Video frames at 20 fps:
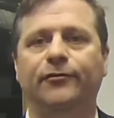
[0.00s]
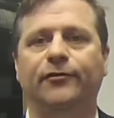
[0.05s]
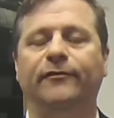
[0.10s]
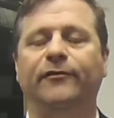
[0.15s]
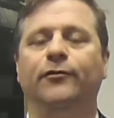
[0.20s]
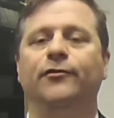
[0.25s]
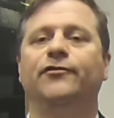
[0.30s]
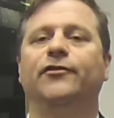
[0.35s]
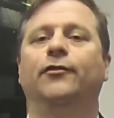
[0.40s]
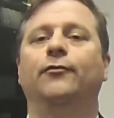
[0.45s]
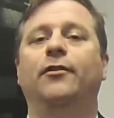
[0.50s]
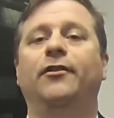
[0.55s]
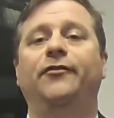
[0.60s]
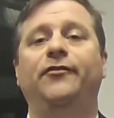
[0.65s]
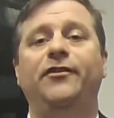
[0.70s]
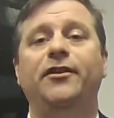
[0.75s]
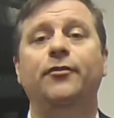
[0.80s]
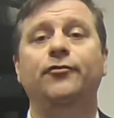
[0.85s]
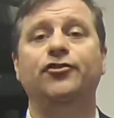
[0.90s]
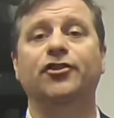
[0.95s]
traverse
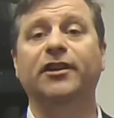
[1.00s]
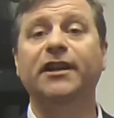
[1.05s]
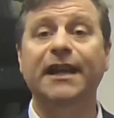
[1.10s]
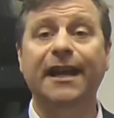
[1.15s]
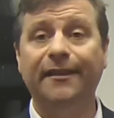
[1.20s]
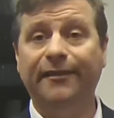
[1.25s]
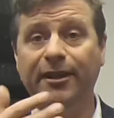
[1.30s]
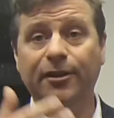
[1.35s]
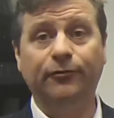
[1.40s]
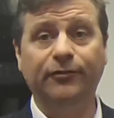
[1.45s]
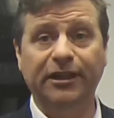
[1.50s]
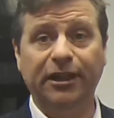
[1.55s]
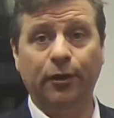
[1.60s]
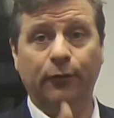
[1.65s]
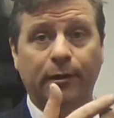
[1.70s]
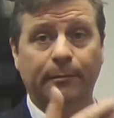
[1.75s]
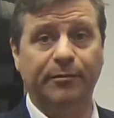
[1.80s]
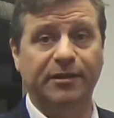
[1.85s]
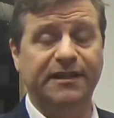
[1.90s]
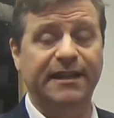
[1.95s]
across the ocean. They only
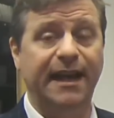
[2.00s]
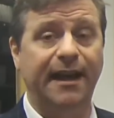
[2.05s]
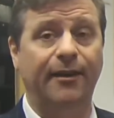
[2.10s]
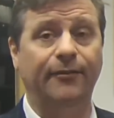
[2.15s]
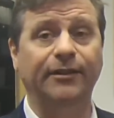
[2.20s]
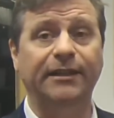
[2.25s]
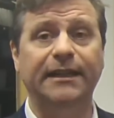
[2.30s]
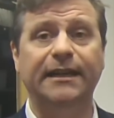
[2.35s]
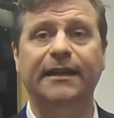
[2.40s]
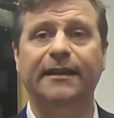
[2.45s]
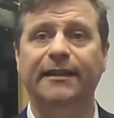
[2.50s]
go up and down.